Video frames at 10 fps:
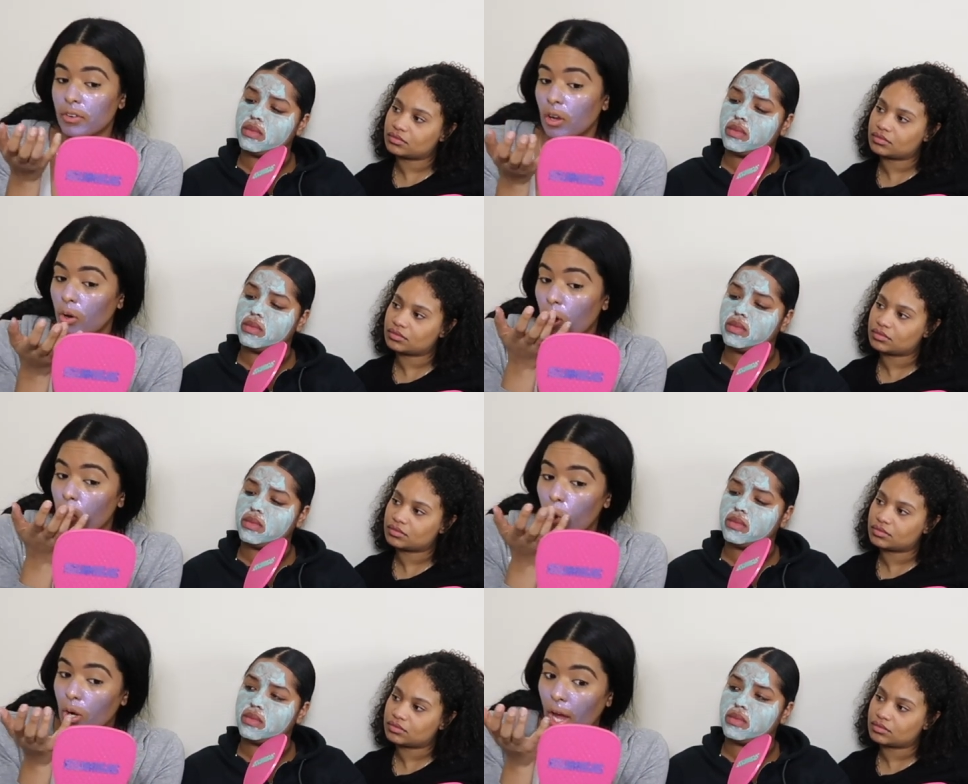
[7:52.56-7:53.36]
Speaker 1: even know a
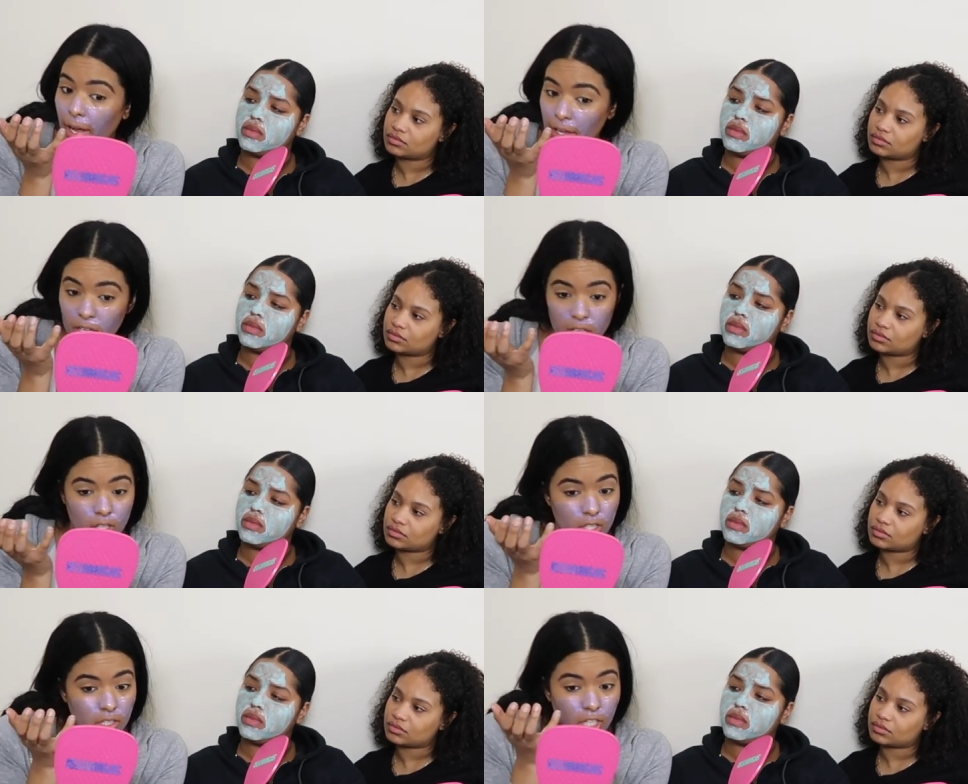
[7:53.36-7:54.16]
whole lie.
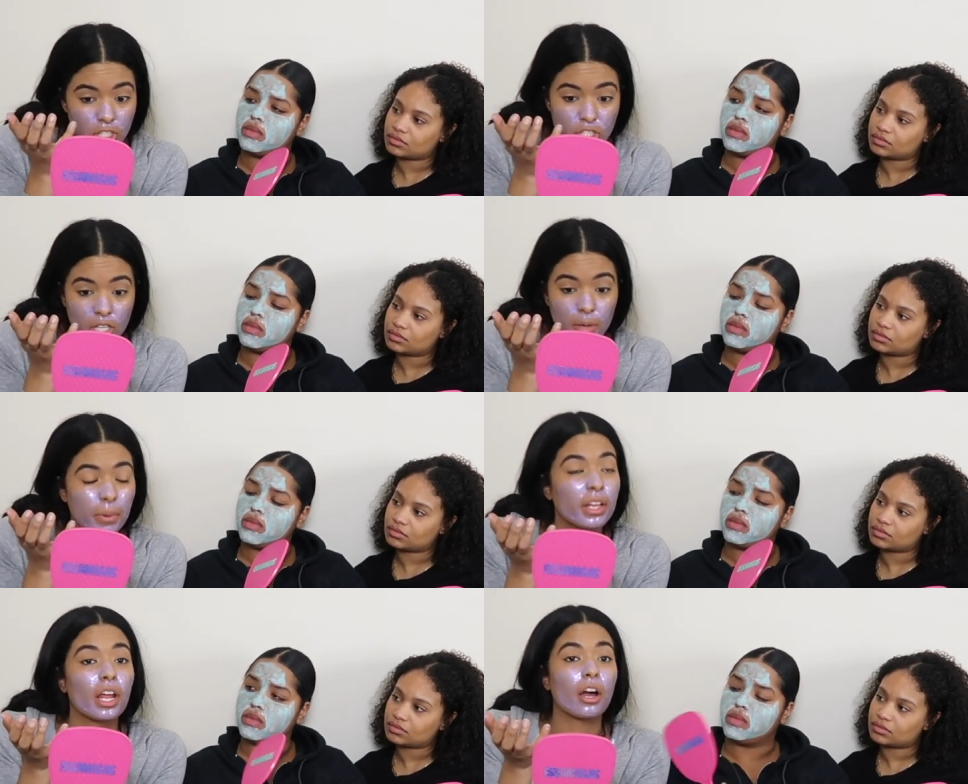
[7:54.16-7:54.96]
They're just gonna
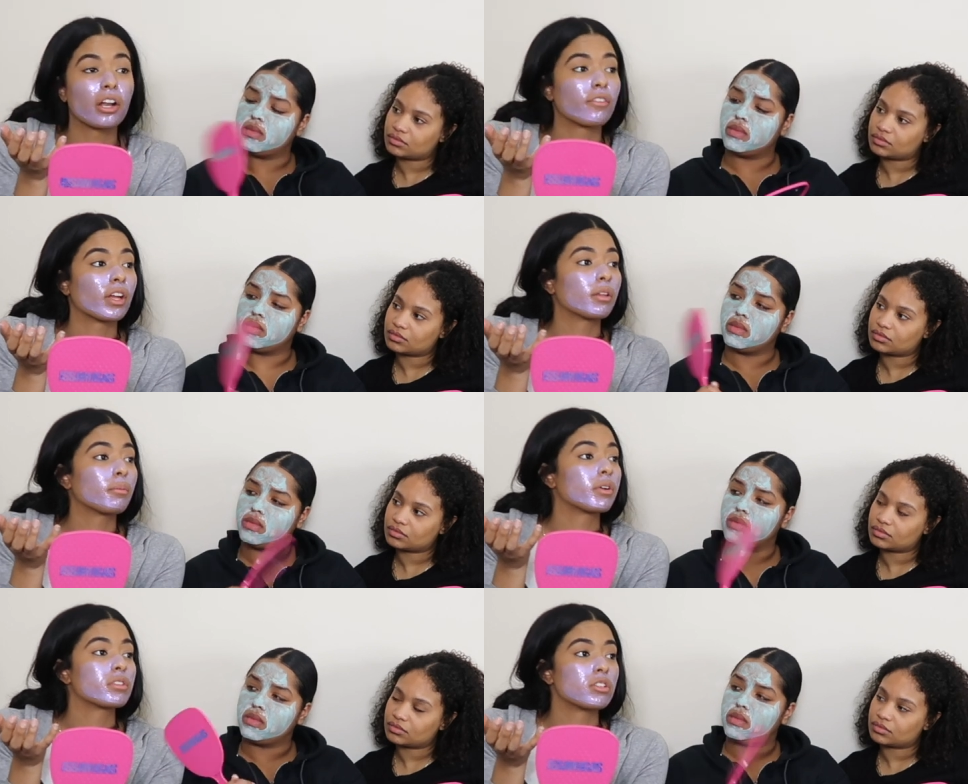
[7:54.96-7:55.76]
pin it on a
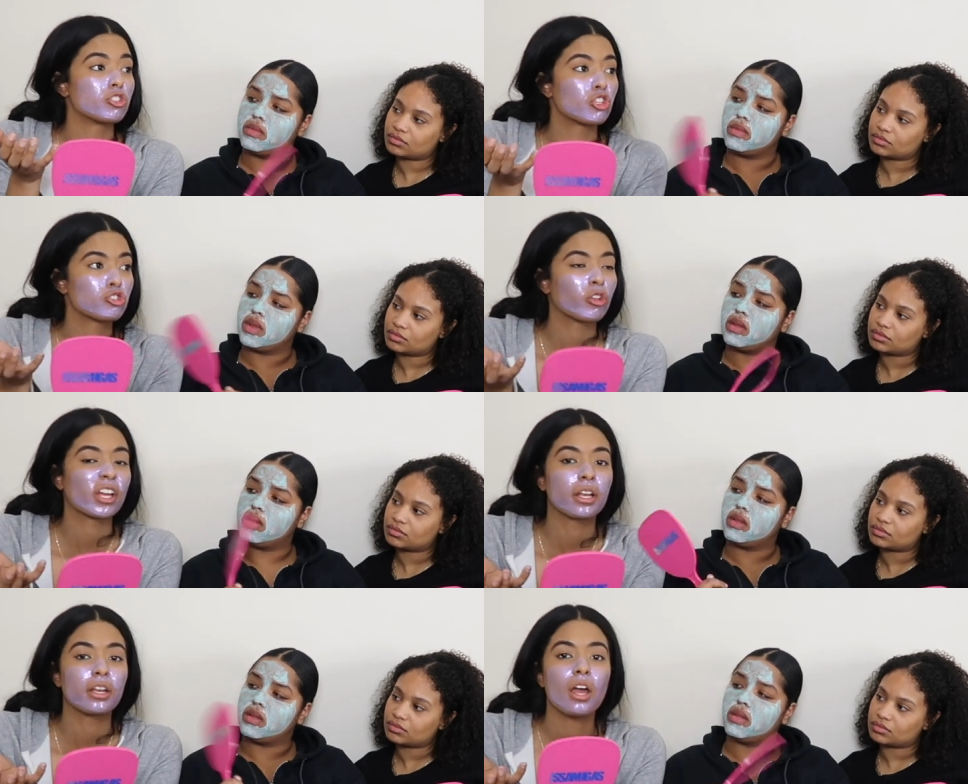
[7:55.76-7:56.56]
random person just so
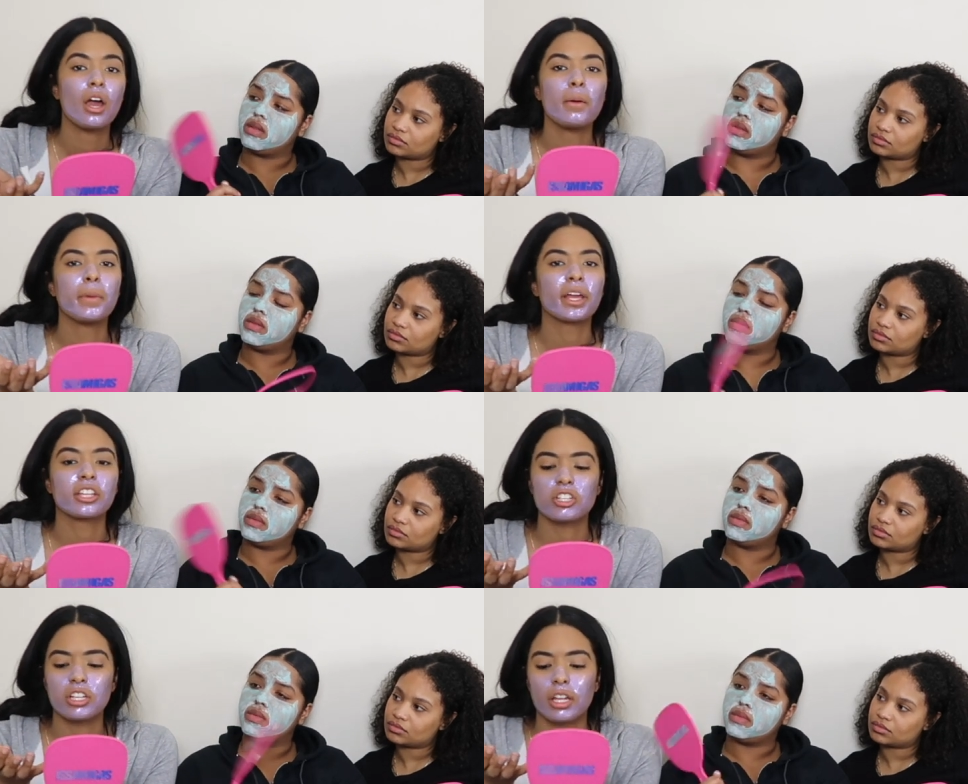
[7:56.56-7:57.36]
they can make
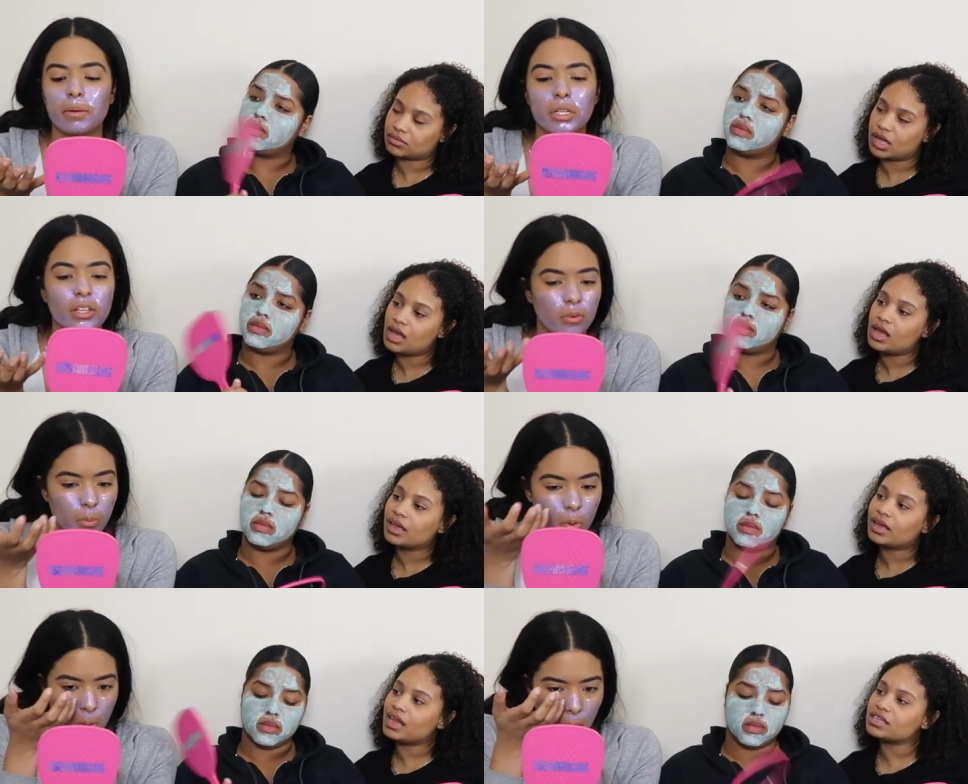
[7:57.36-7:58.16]
this shit
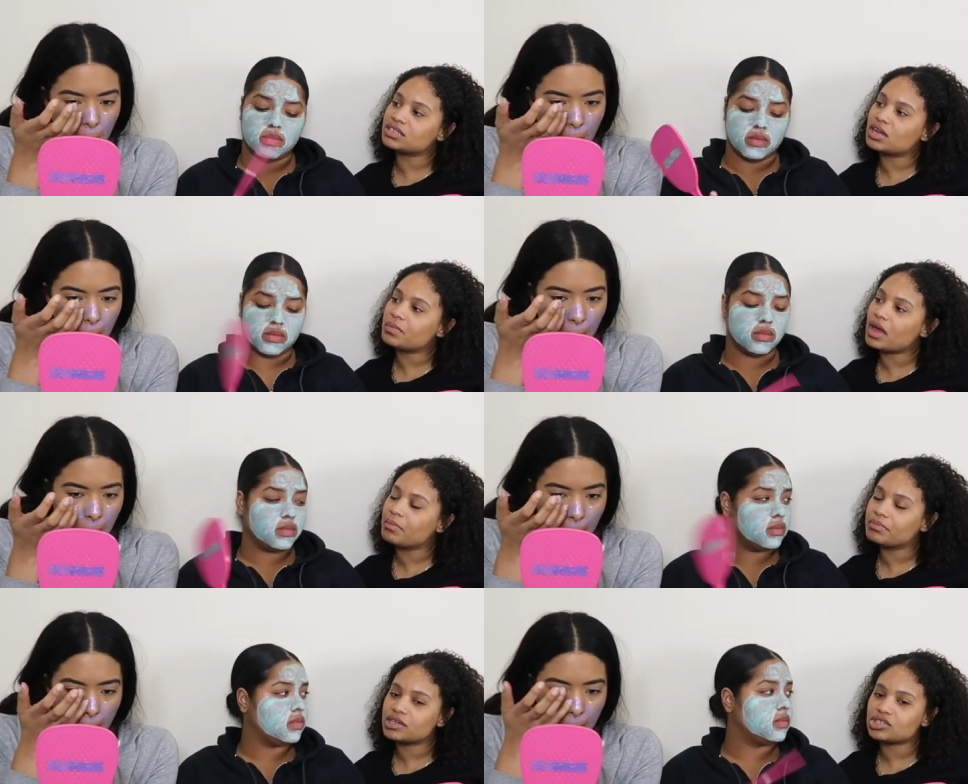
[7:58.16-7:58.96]
believable. Okay, he's gonna
Speaker 2: be
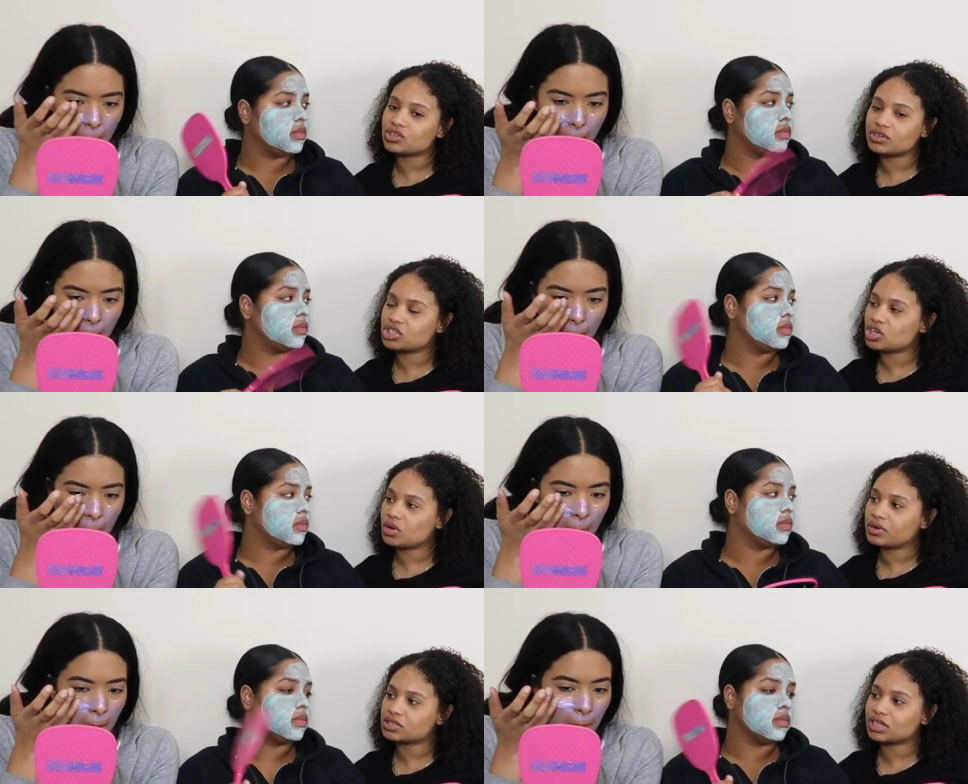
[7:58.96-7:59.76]
a mystery
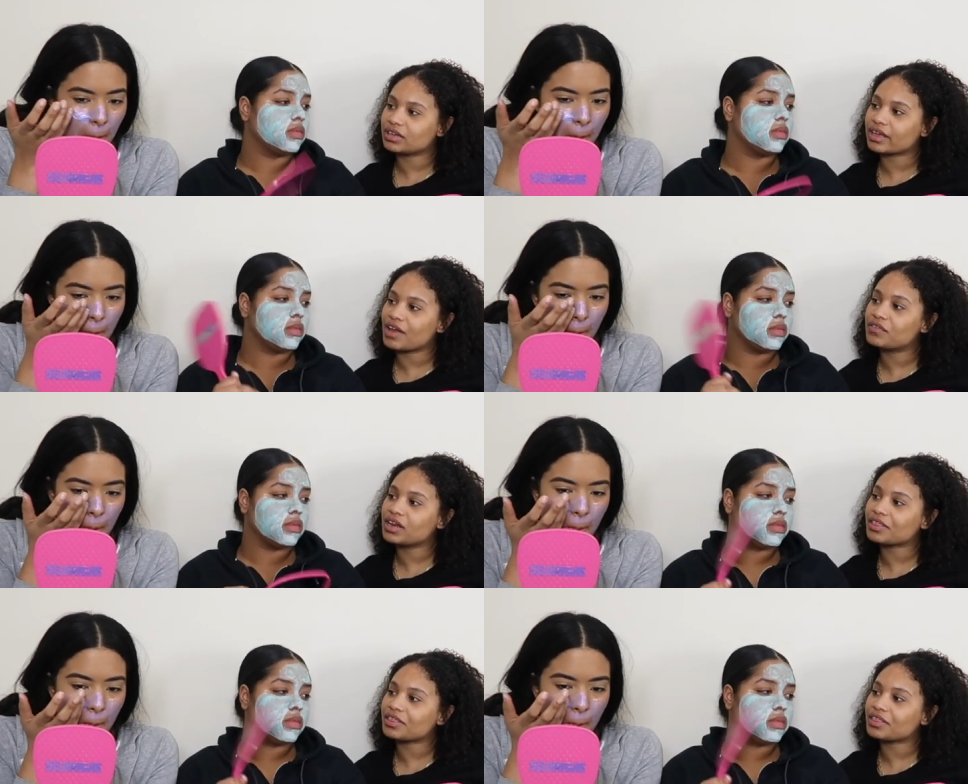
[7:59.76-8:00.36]
jail person. Like I feel